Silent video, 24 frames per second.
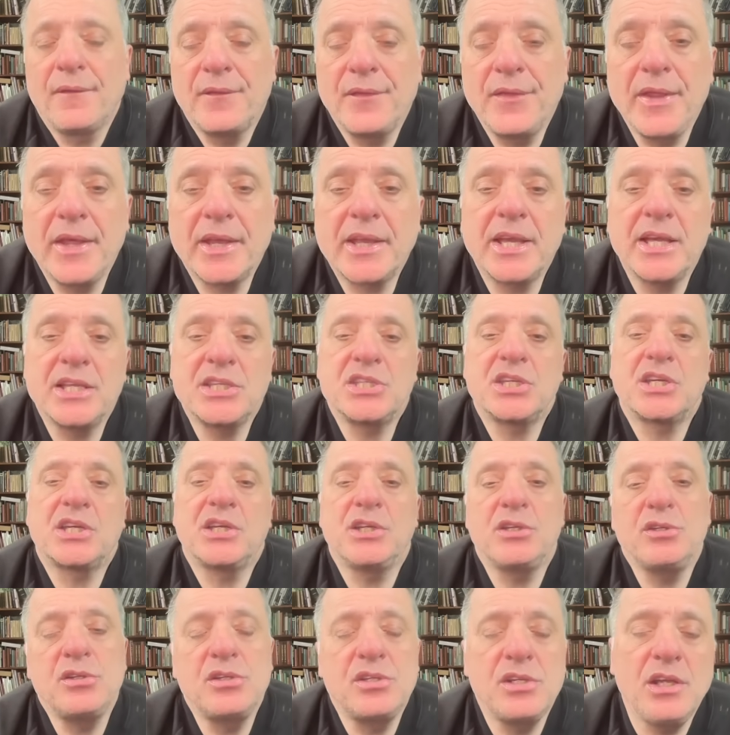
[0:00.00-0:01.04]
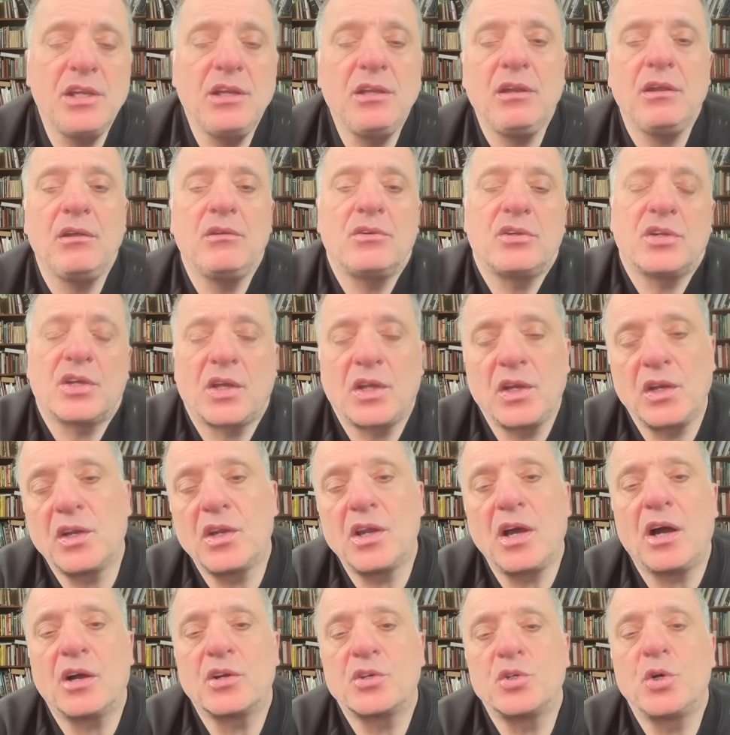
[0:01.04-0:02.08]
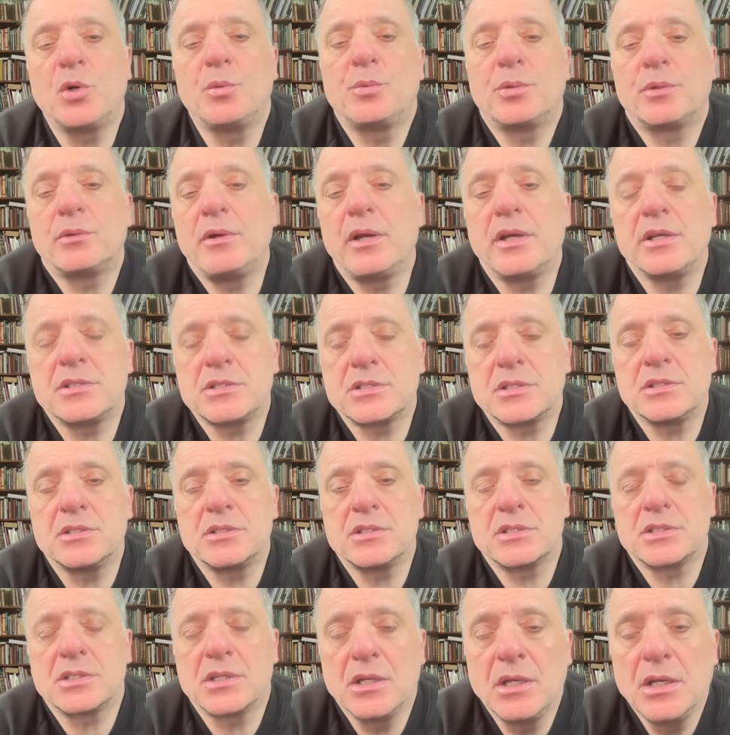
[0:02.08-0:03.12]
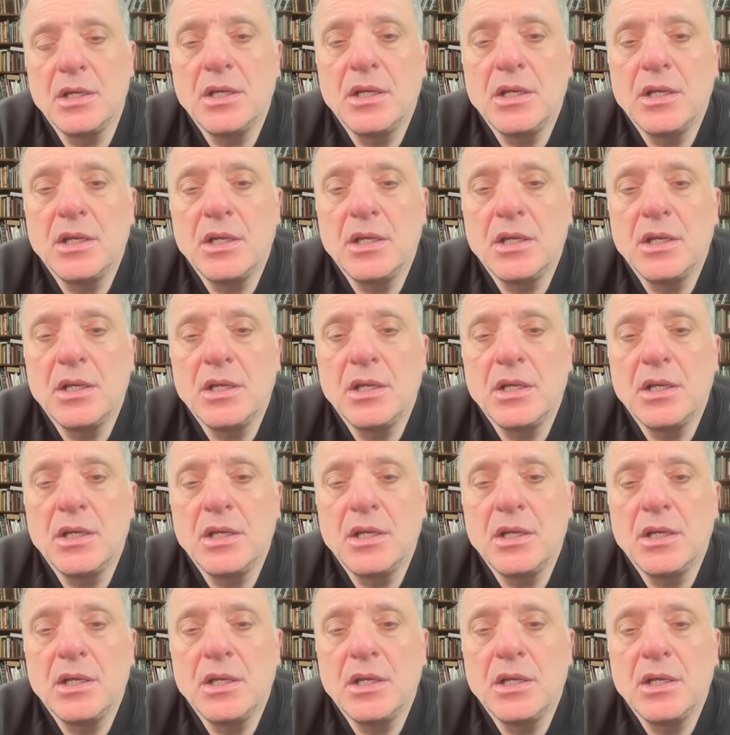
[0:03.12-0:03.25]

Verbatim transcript: They're going to continue to conduct operations